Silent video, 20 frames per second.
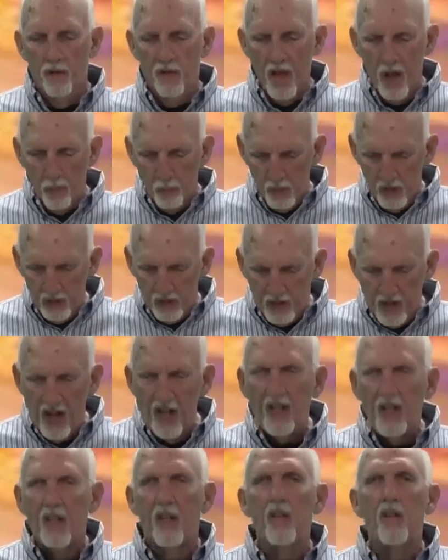that would
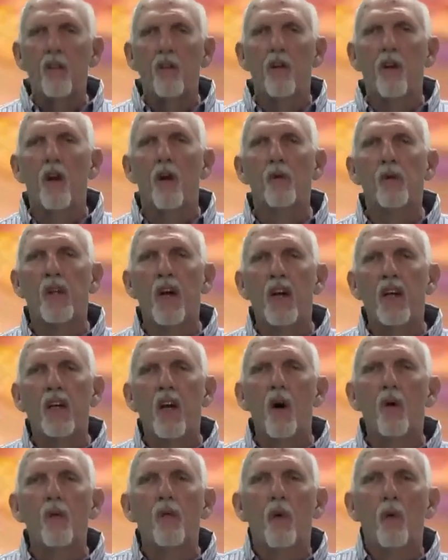take, you know, take
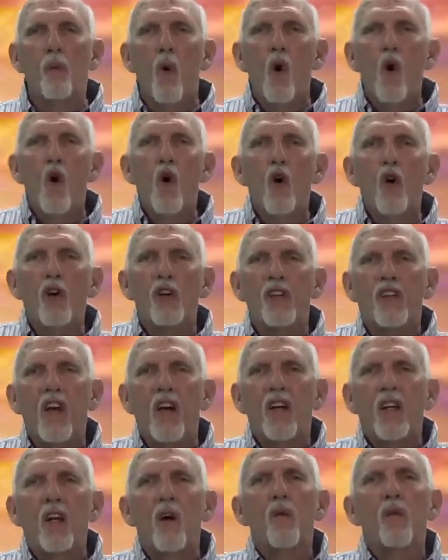on the war and
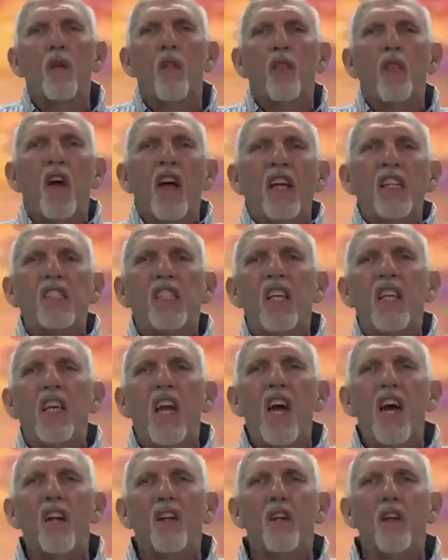take on the things that he
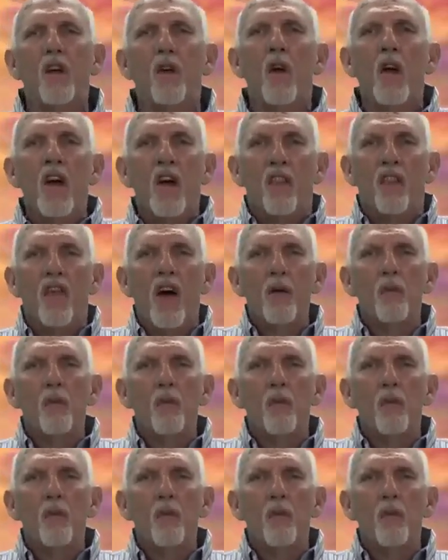had to do. They